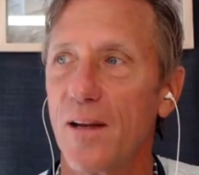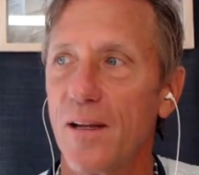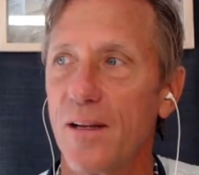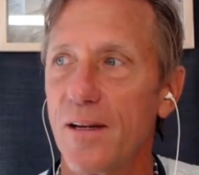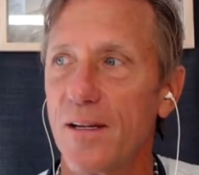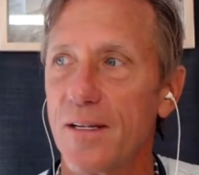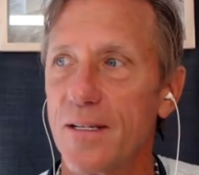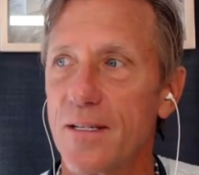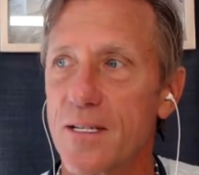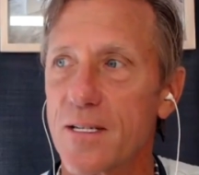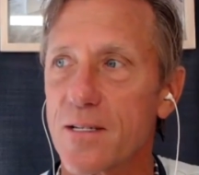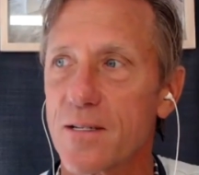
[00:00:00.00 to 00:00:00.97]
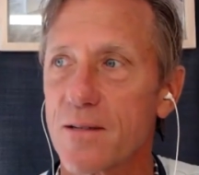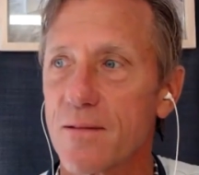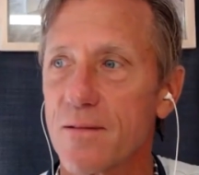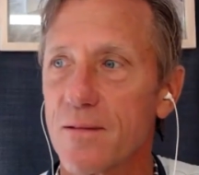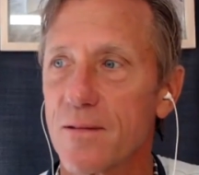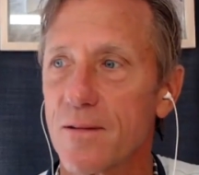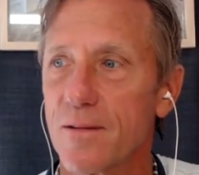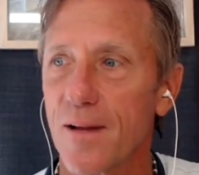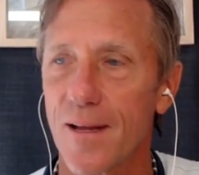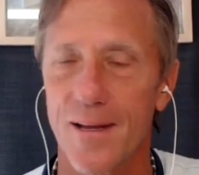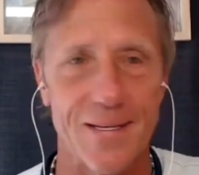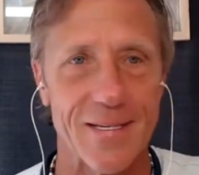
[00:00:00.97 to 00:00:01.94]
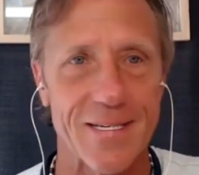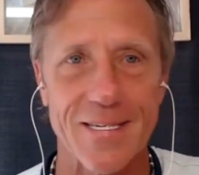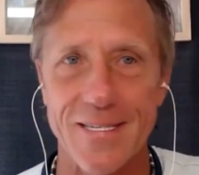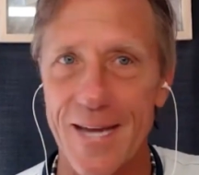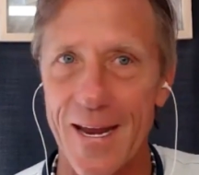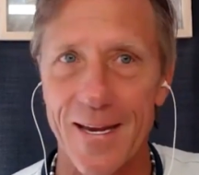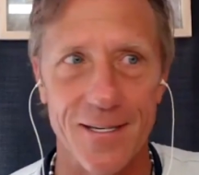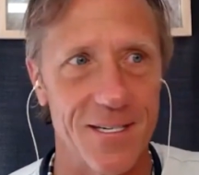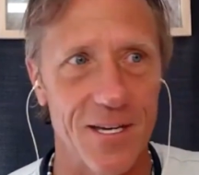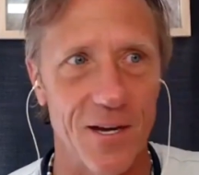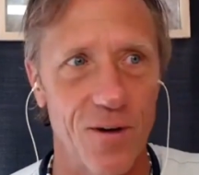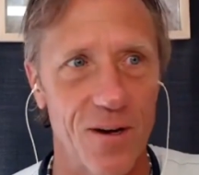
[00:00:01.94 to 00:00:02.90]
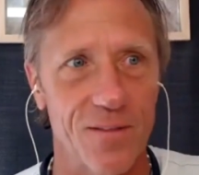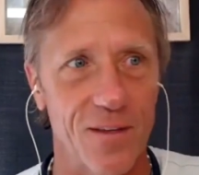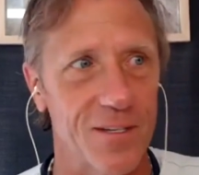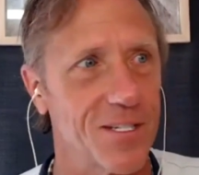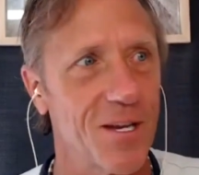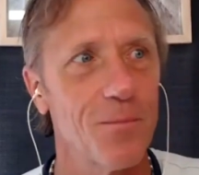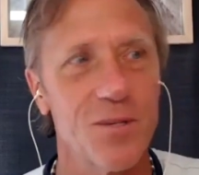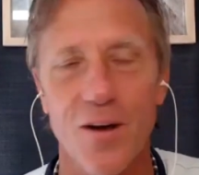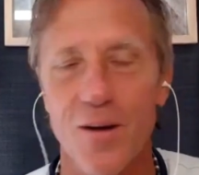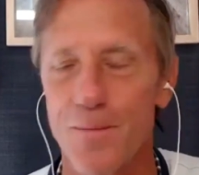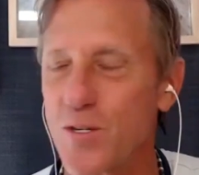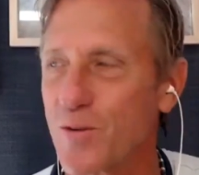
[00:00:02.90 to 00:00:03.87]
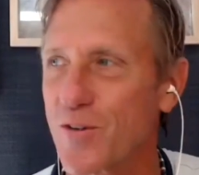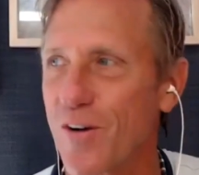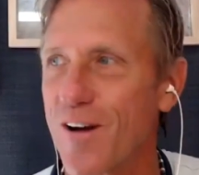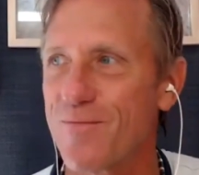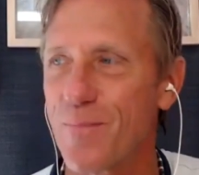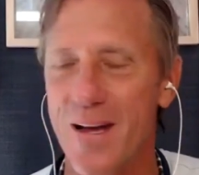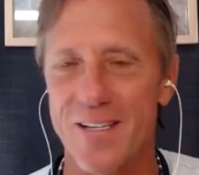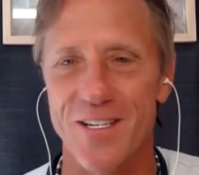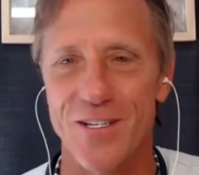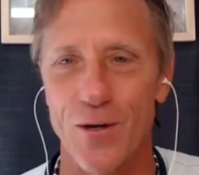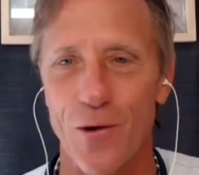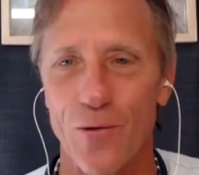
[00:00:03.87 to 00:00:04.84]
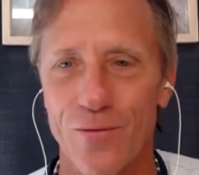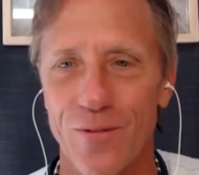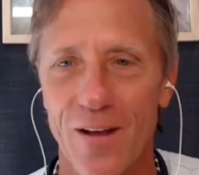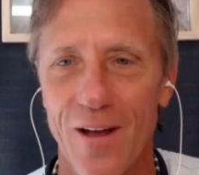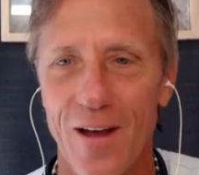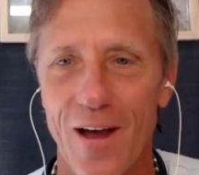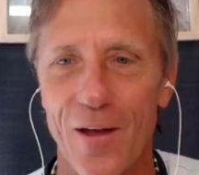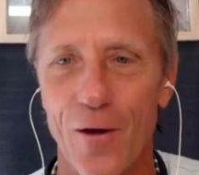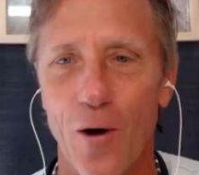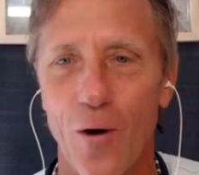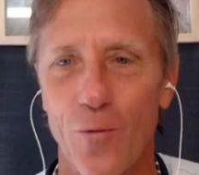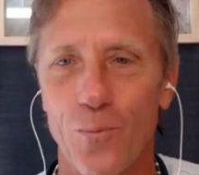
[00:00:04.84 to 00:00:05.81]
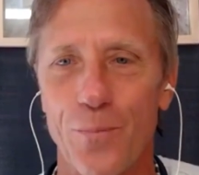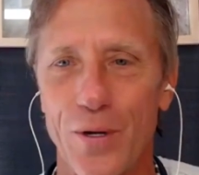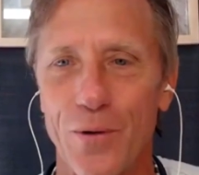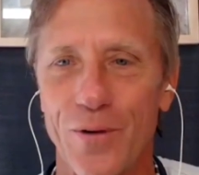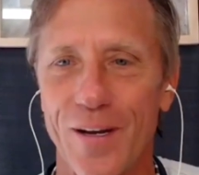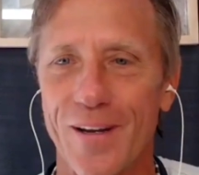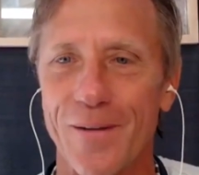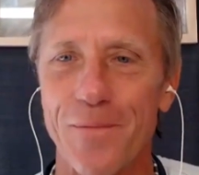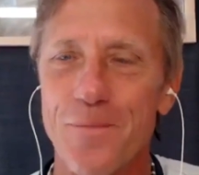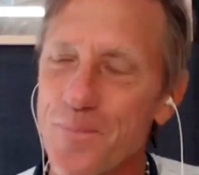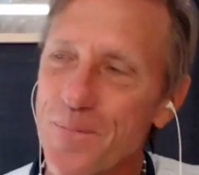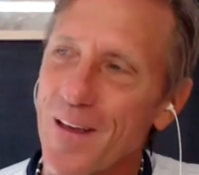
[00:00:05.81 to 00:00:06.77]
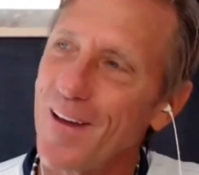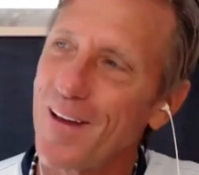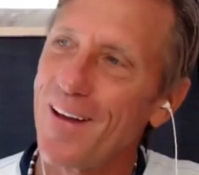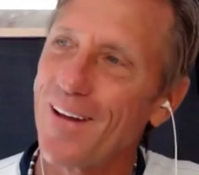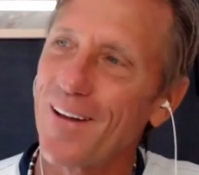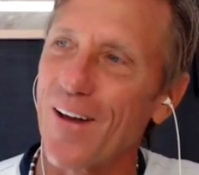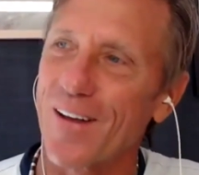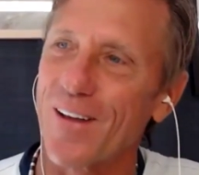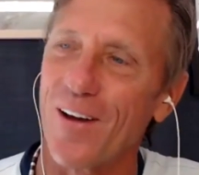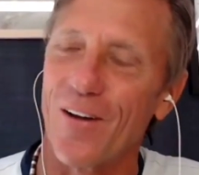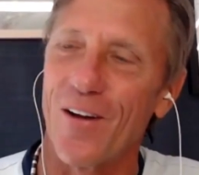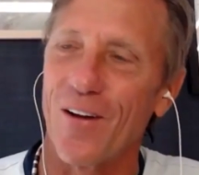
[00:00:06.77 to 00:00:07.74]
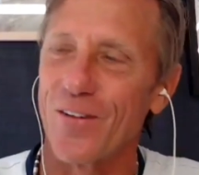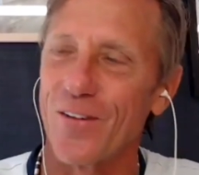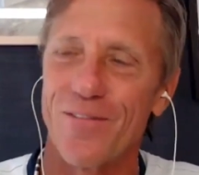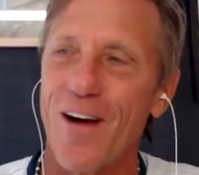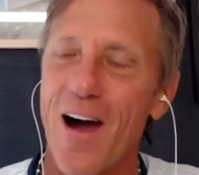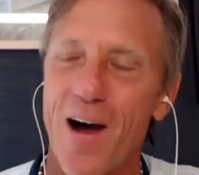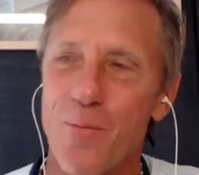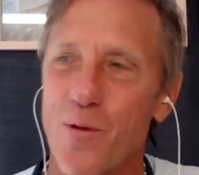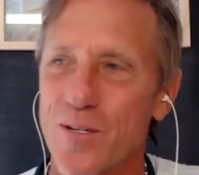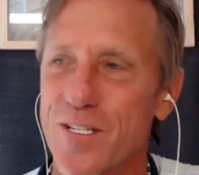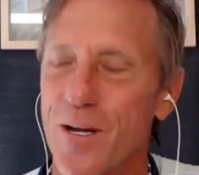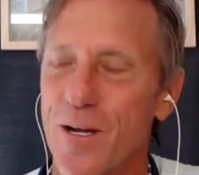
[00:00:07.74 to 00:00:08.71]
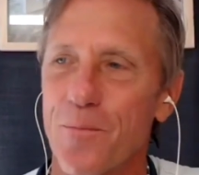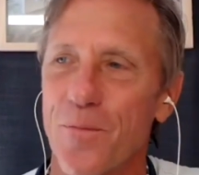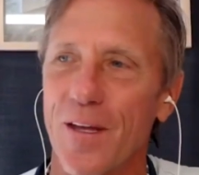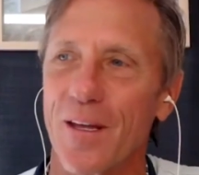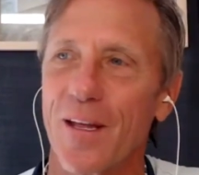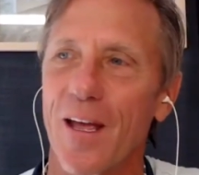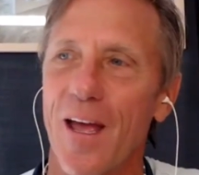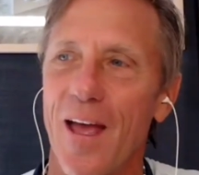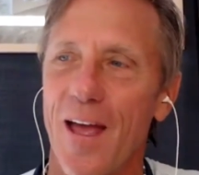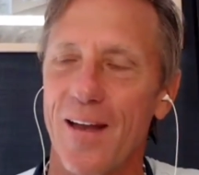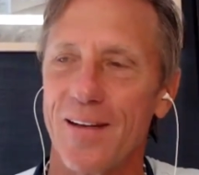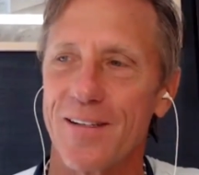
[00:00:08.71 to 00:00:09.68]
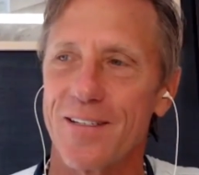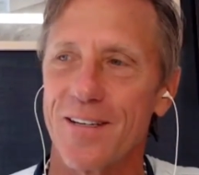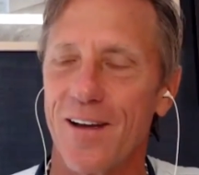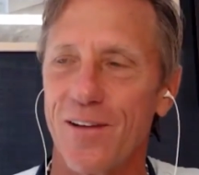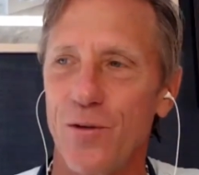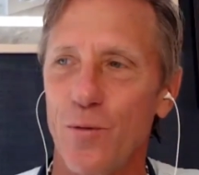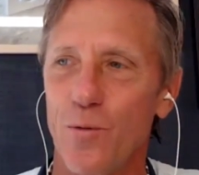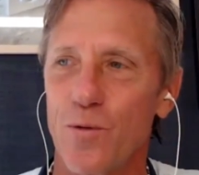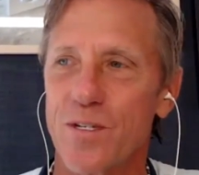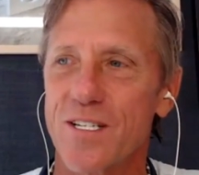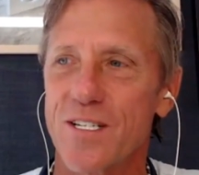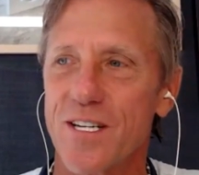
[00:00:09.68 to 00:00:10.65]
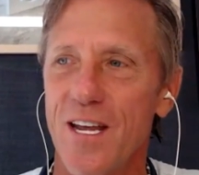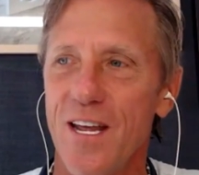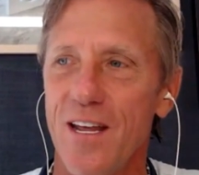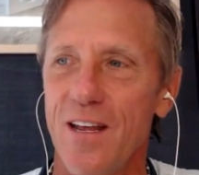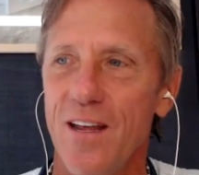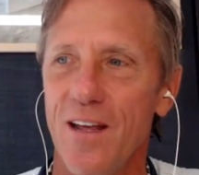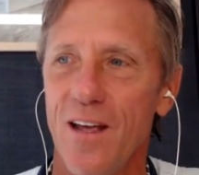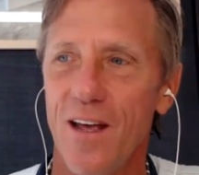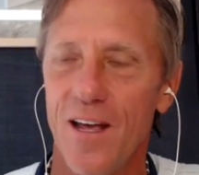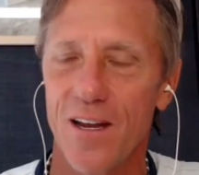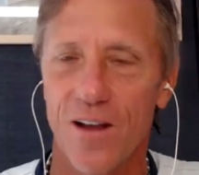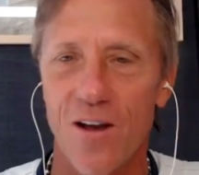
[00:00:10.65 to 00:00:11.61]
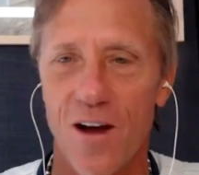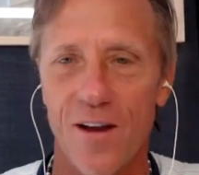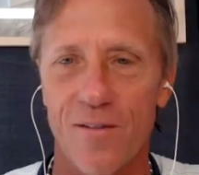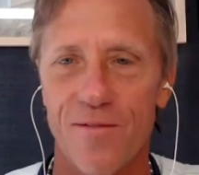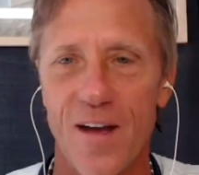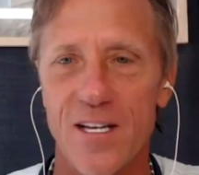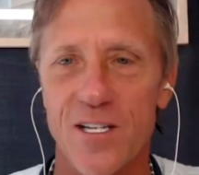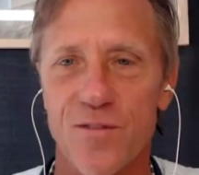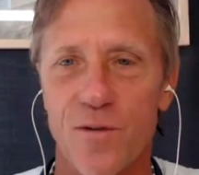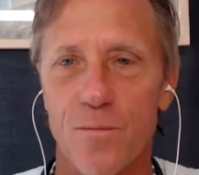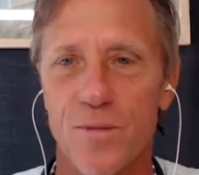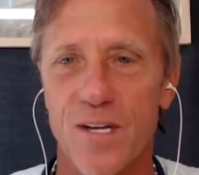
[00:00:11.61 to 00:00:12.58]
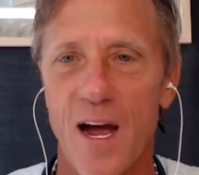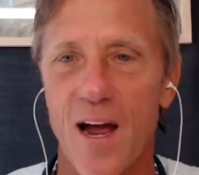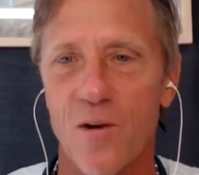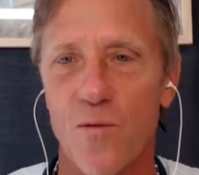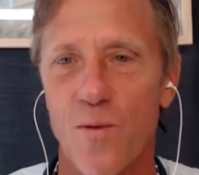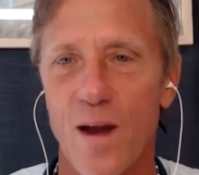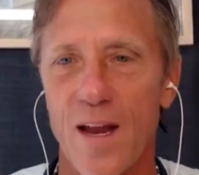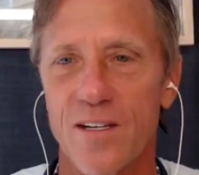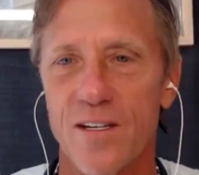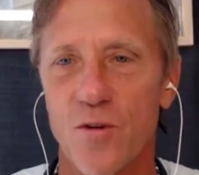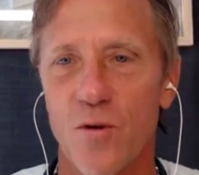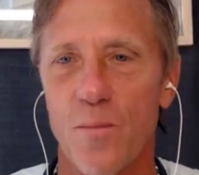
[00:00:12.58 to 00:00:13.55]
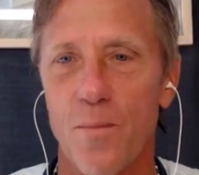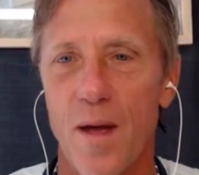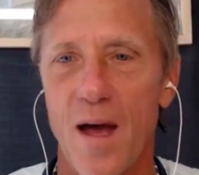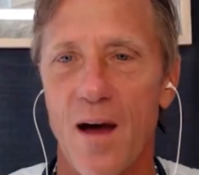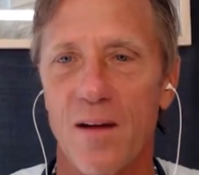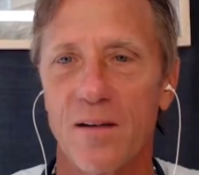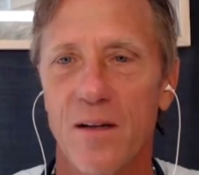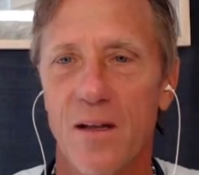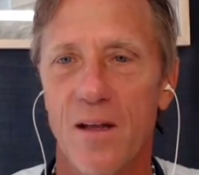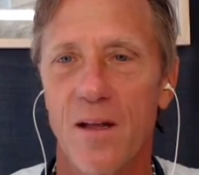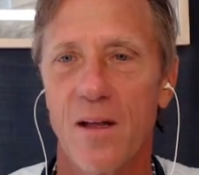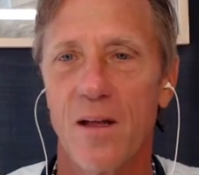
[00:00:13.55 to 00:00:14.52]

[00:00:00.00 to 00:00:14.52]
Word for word: and it is like it stains everything. Sometimes you'll drive past an old mm-hmm. an old building, like on, uh, on the farm or something, and uh, you will see it kind of fades from dark red to about